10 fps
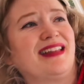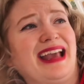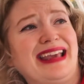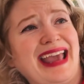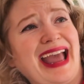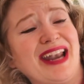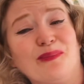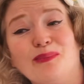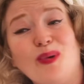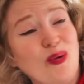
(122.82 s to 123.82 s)

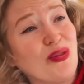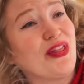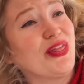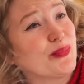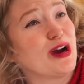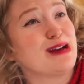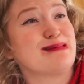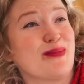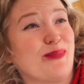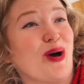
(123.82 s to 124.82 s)
Again, more than the
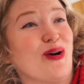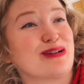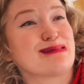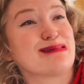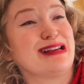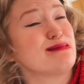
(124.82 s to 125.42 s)
price of the box.